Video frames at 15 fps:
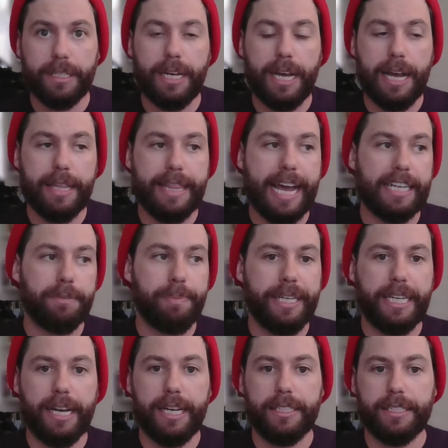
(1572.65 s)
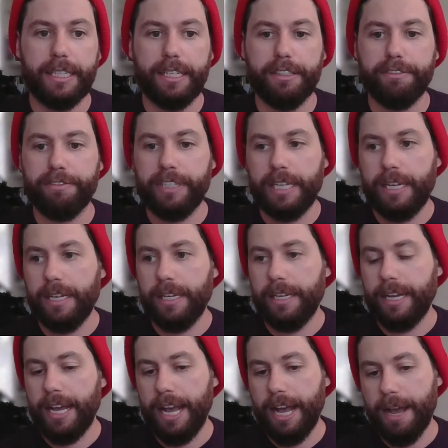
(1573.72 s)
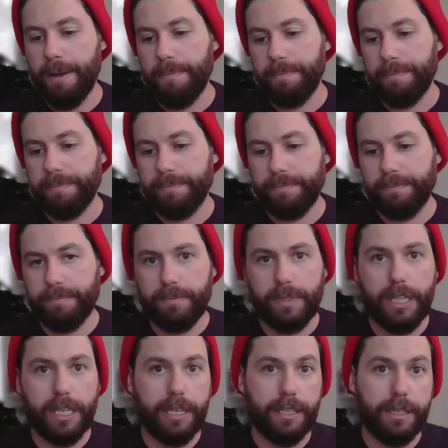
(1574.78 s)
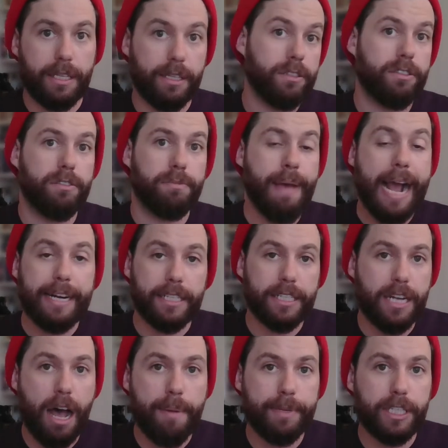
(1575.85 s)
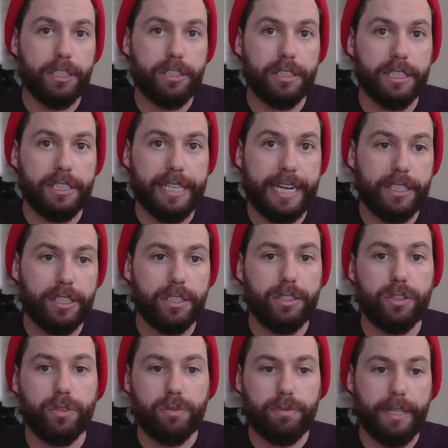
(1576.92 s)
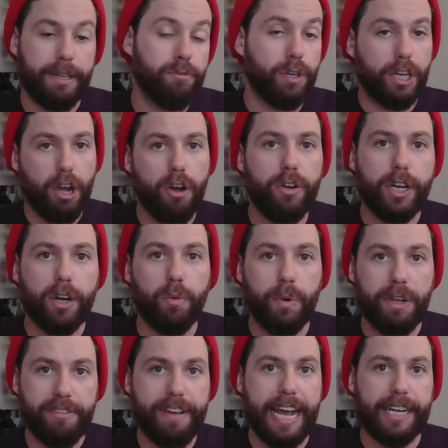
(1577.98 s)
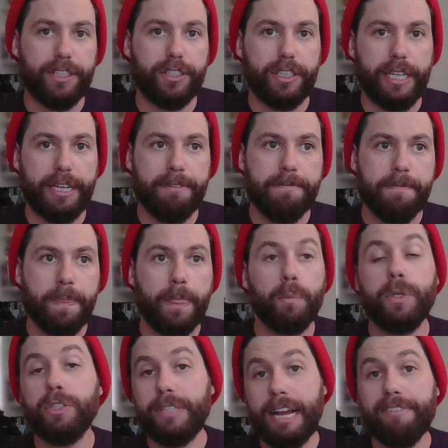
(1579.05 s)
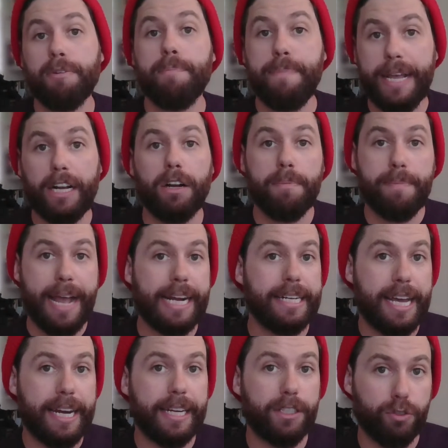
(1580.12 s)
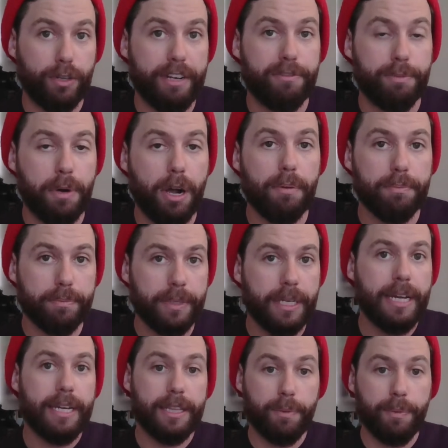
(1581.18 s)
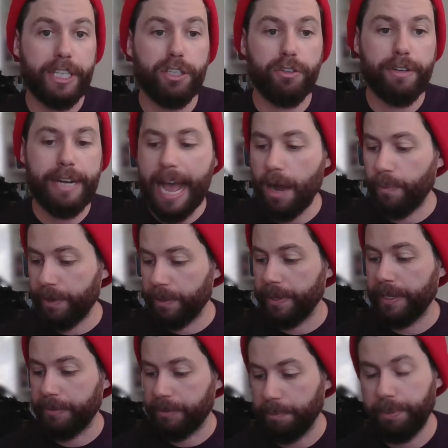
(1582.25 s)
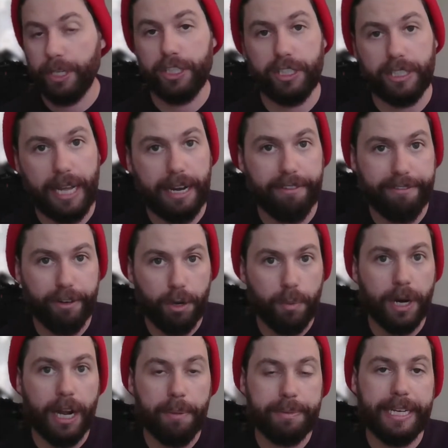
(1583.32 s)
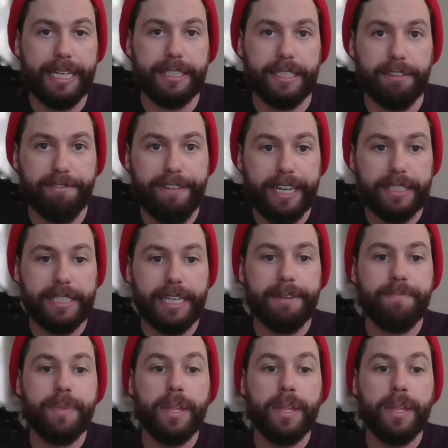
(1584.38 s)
That's because of there's magnetometers in the sensors. In Rokoko, we used to have a bigger magnetic drift problem than we do now. We were able to push a lot of firmware updates that fixed it.